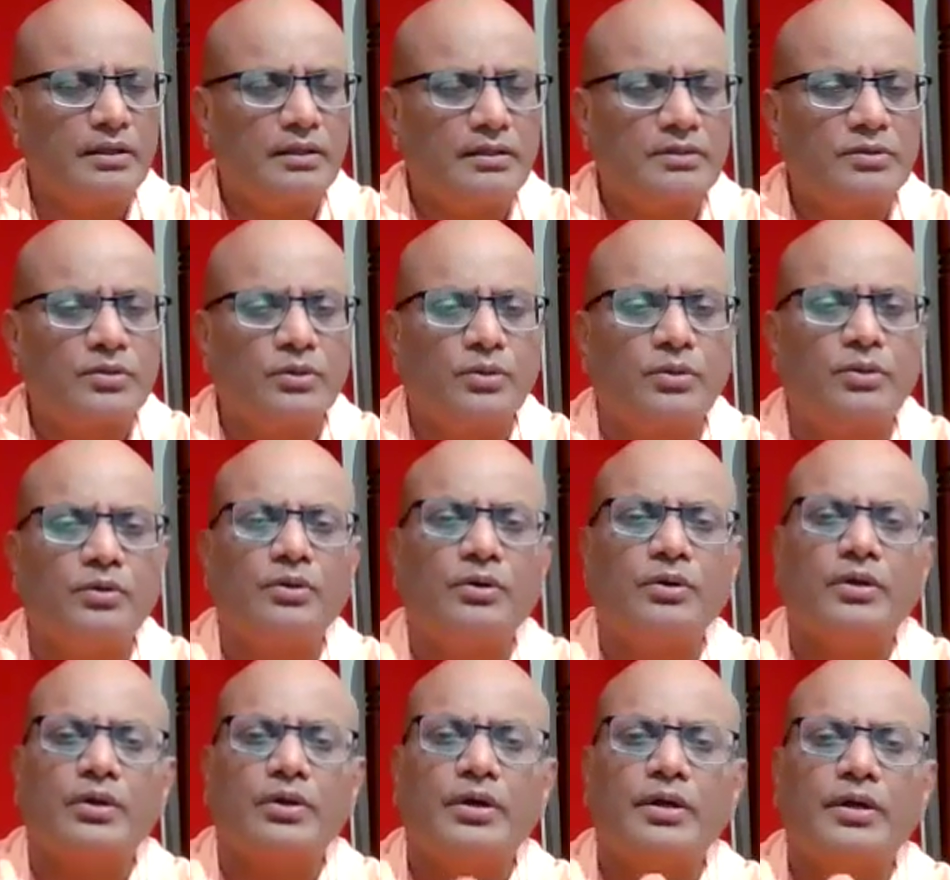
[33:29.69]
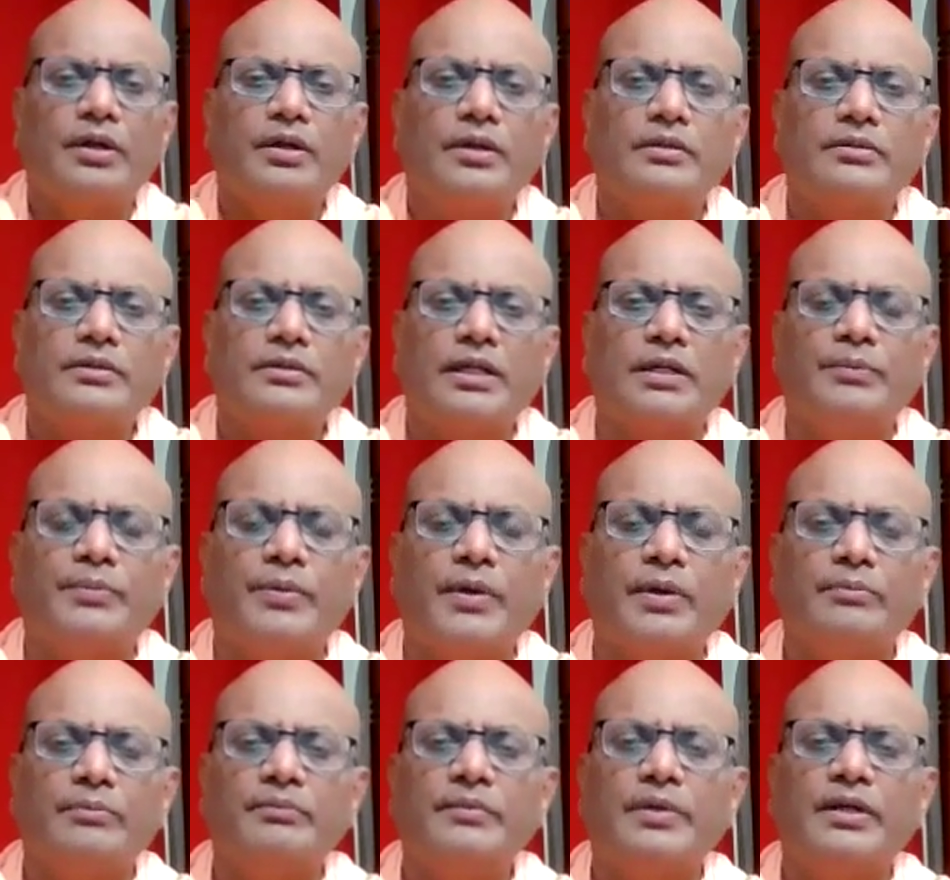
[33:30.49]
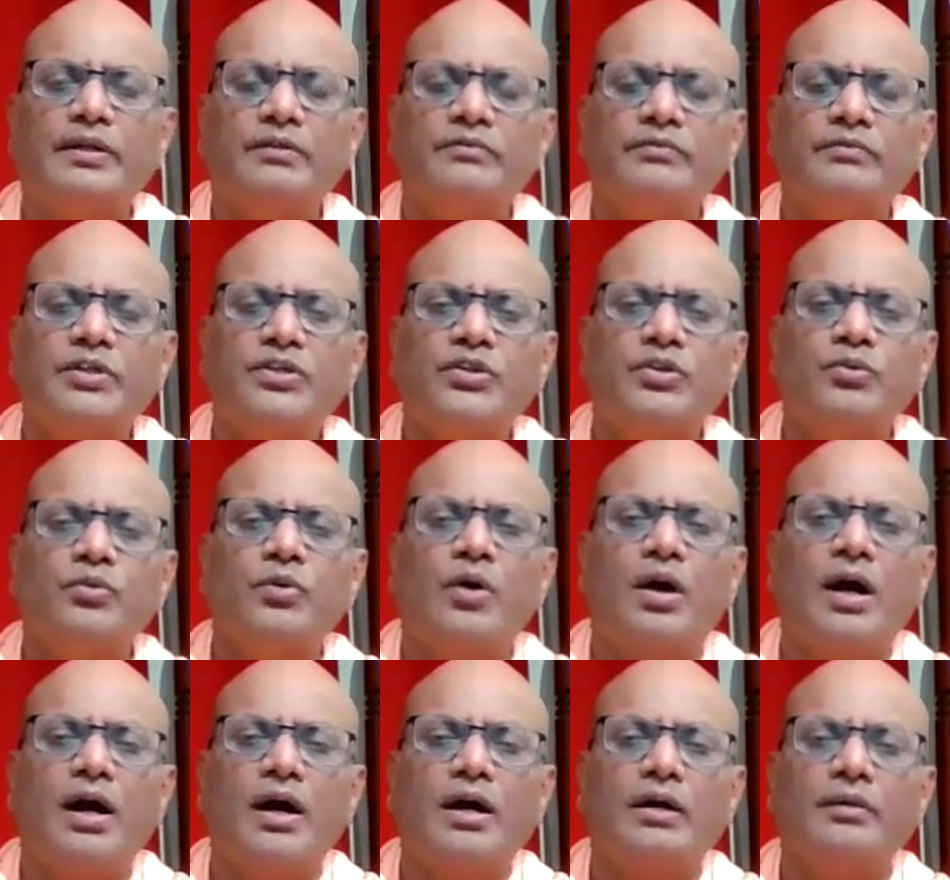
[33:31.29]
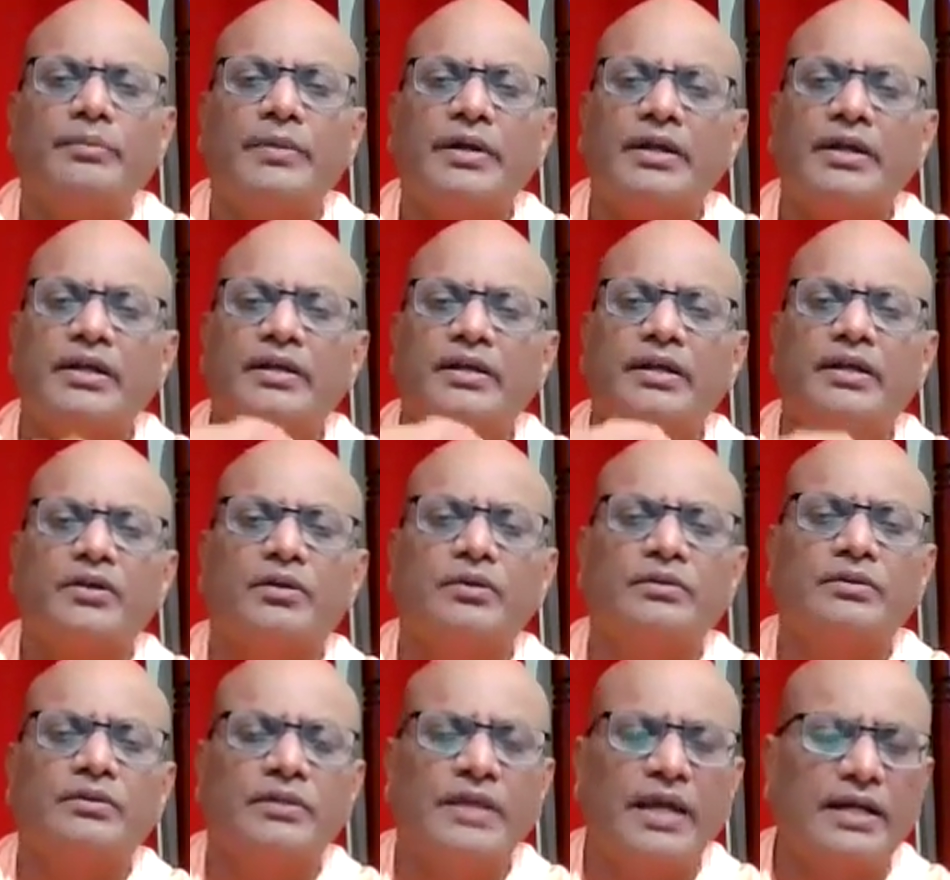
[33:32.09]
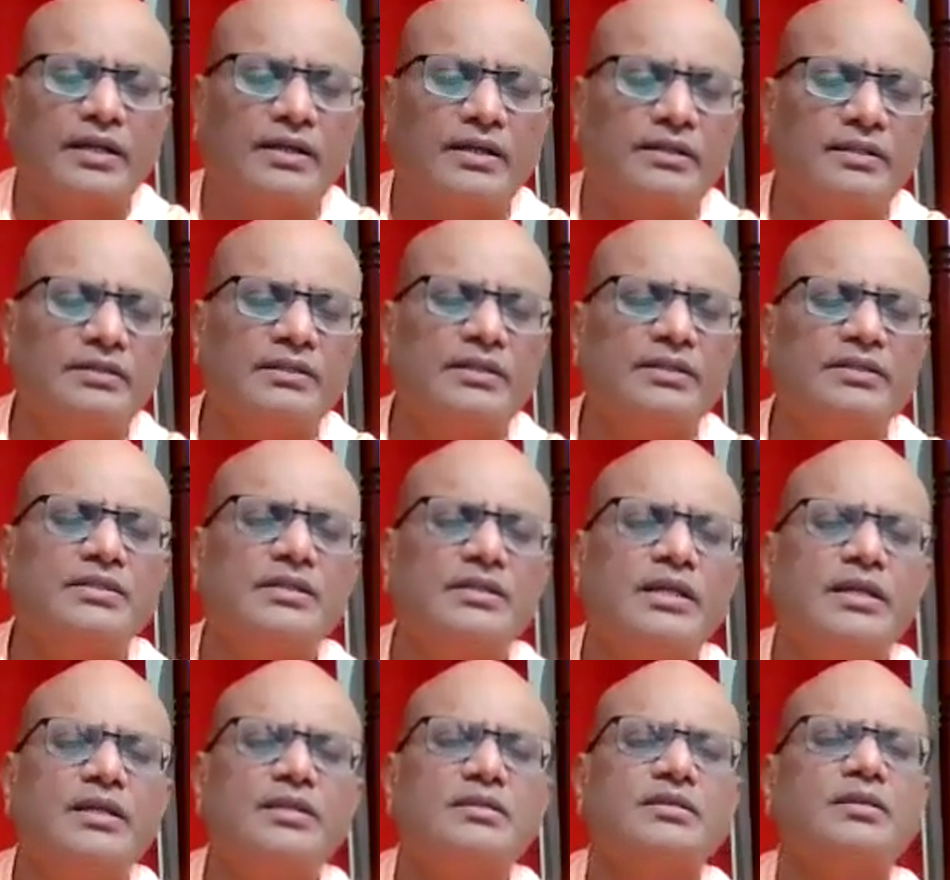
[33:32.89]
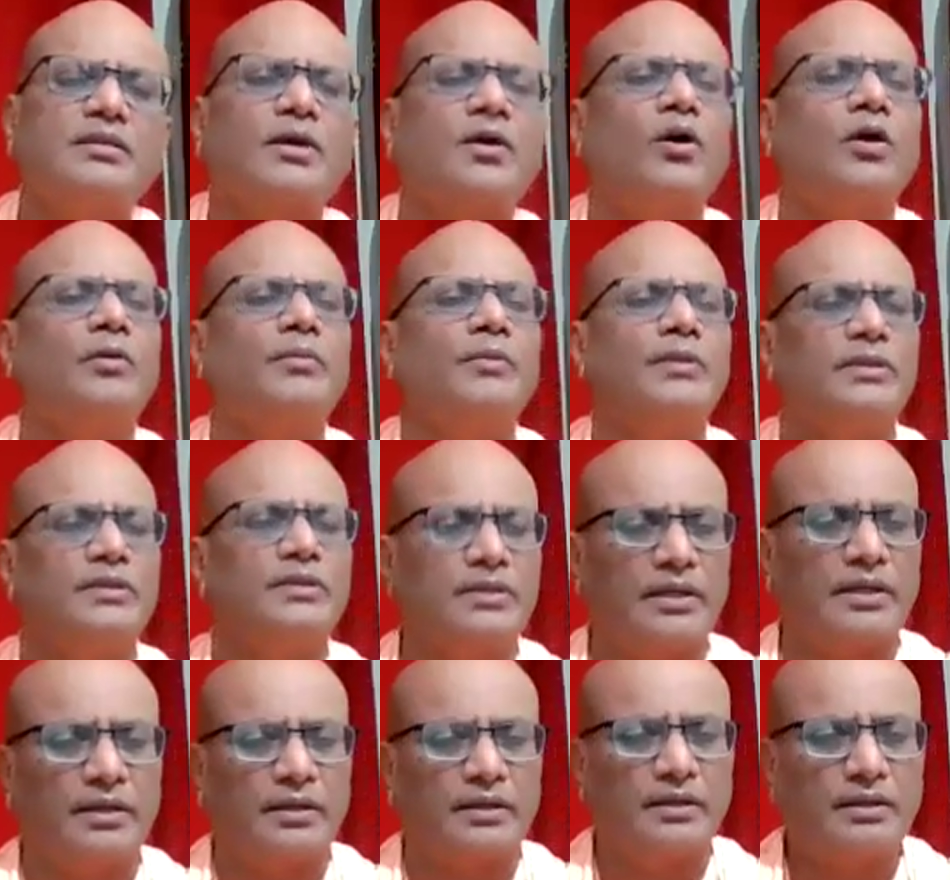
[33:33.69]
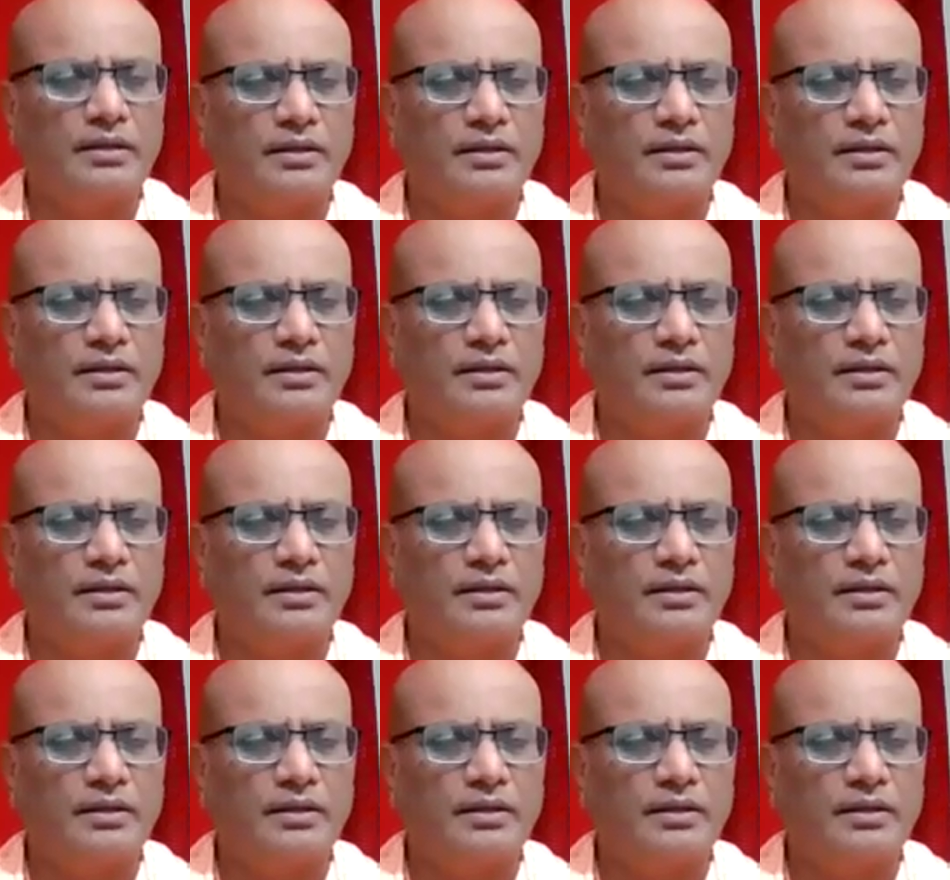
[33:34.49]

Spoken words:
So that Brahman which you are, meditate on that. This is the common thing.